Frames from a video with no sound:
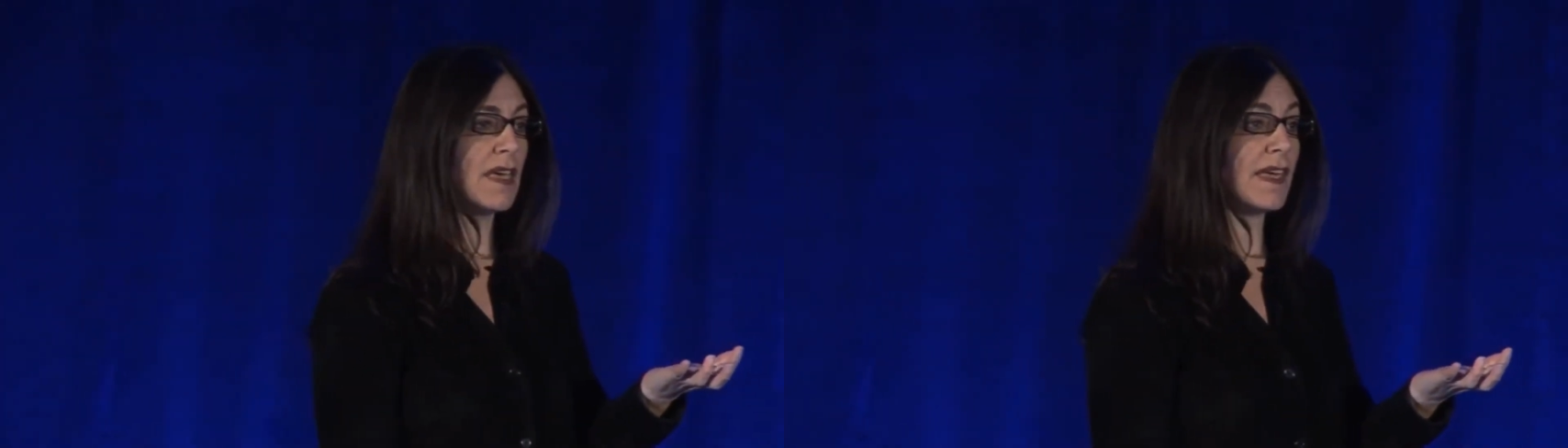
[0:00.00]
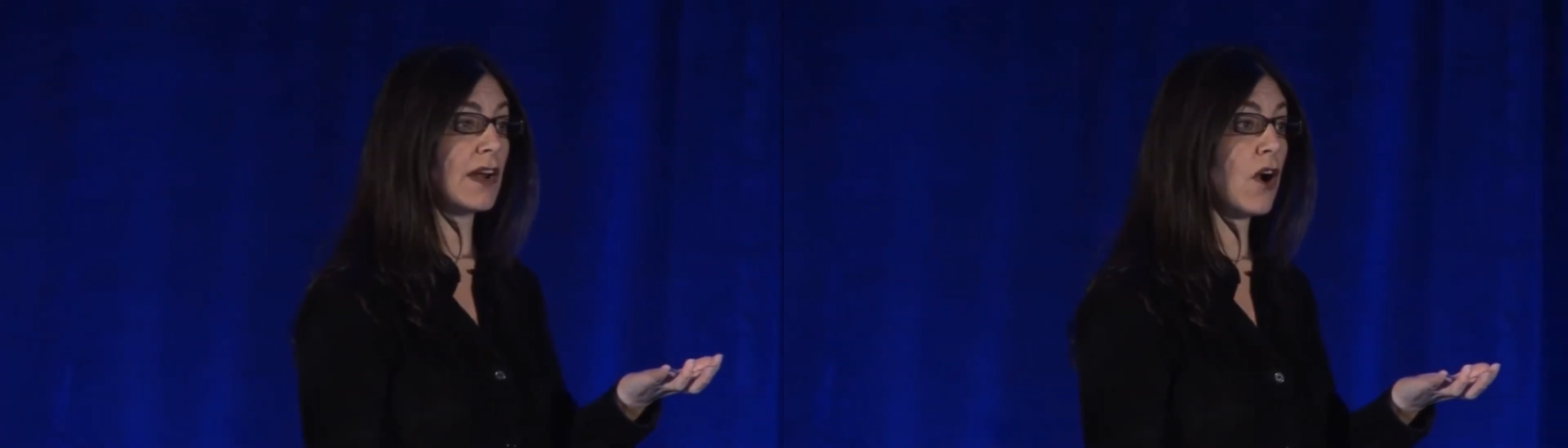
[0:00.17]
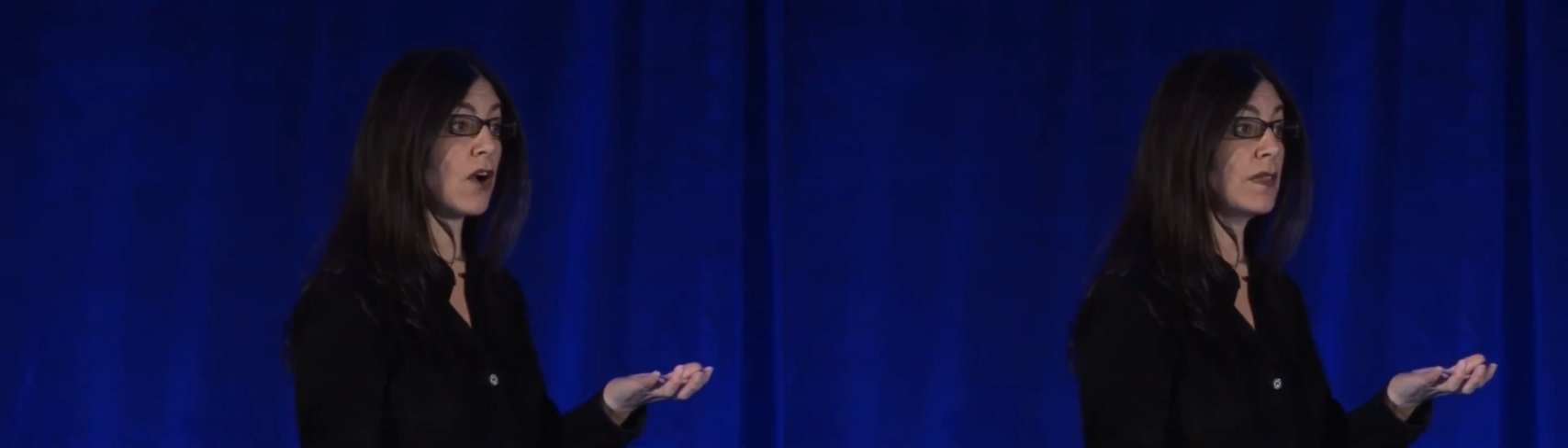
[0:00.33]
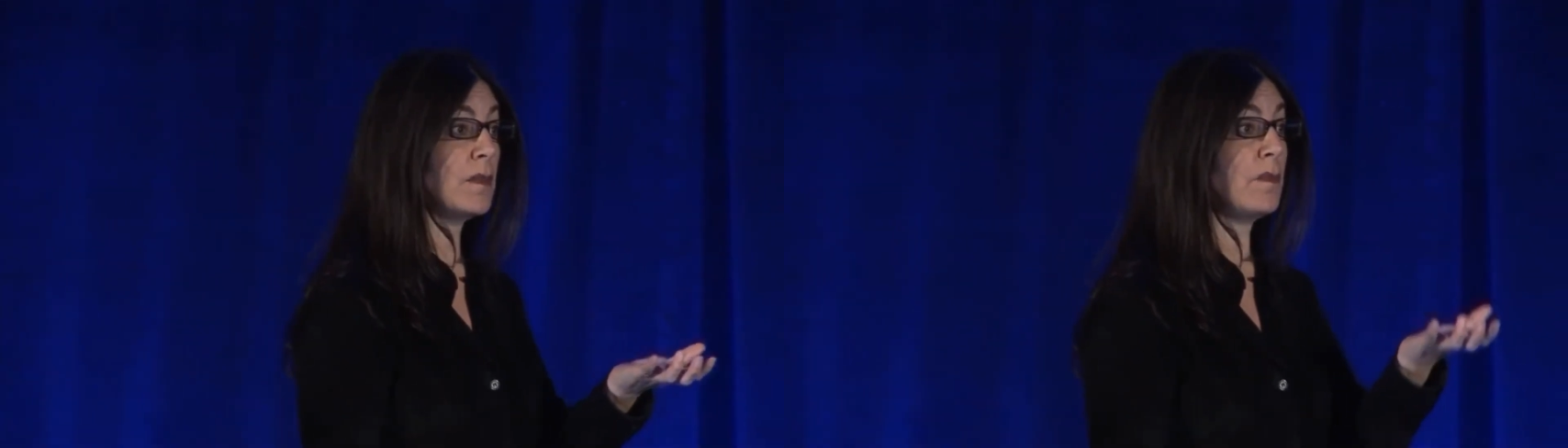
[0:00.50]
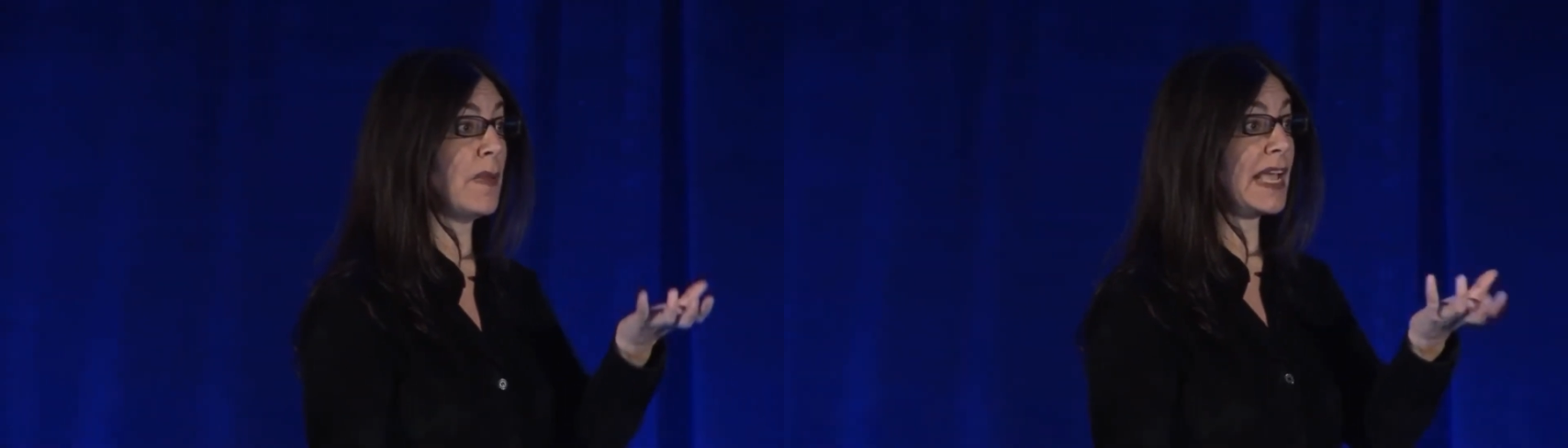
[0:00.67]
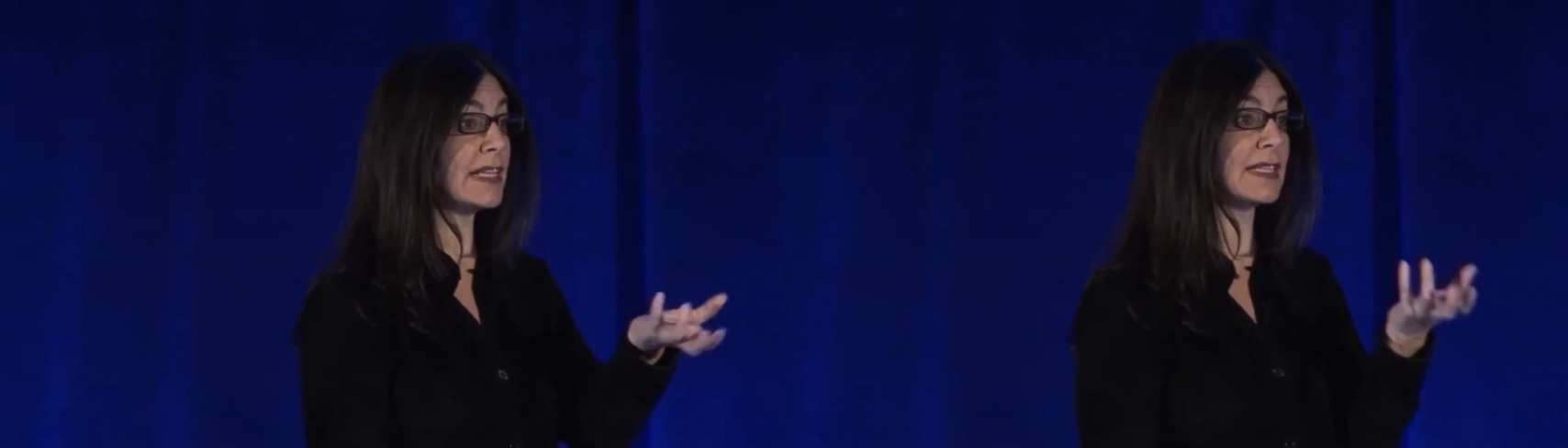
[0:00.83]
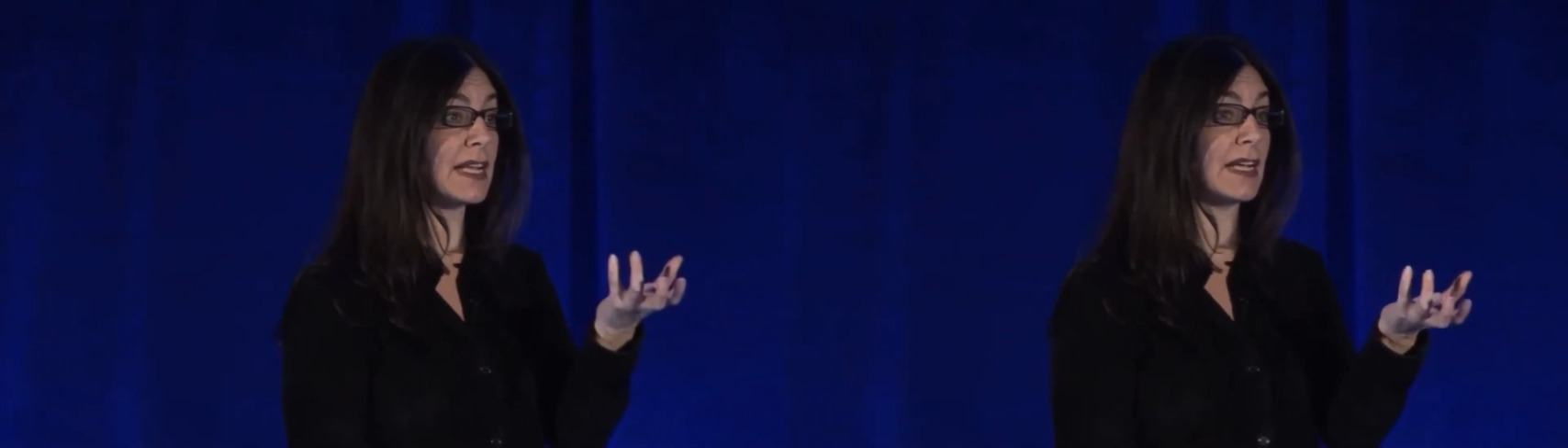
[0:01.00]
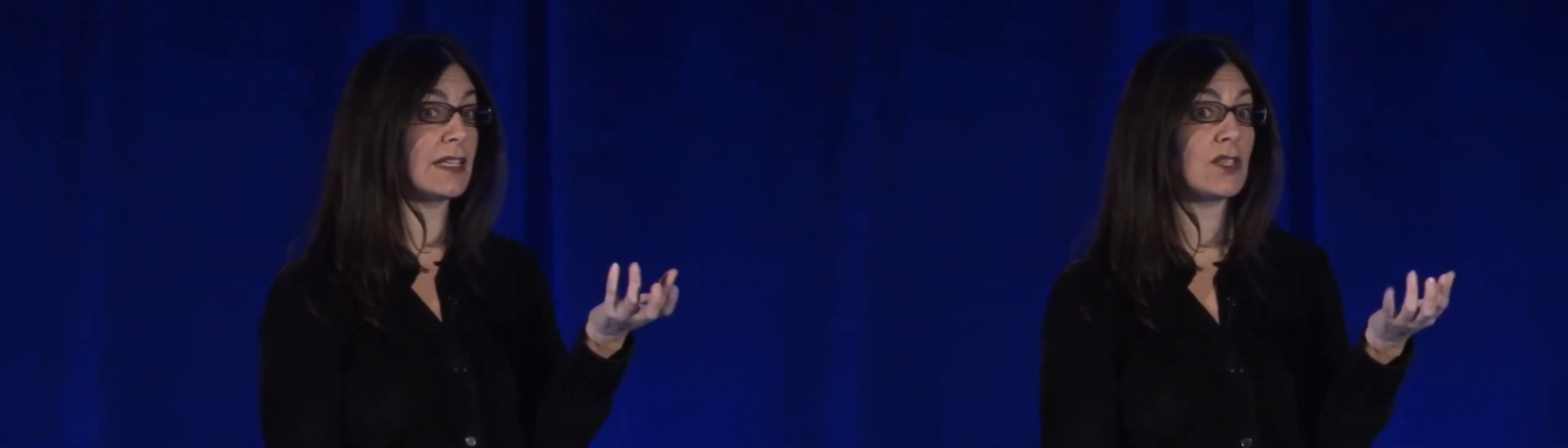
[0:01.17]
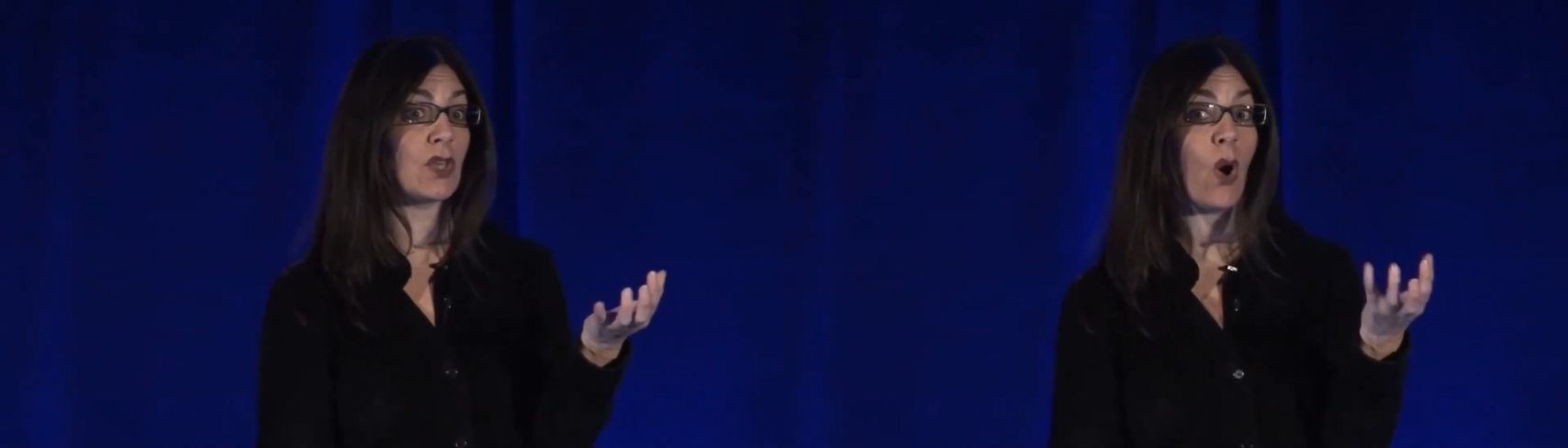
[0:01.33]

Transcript: that are the basis,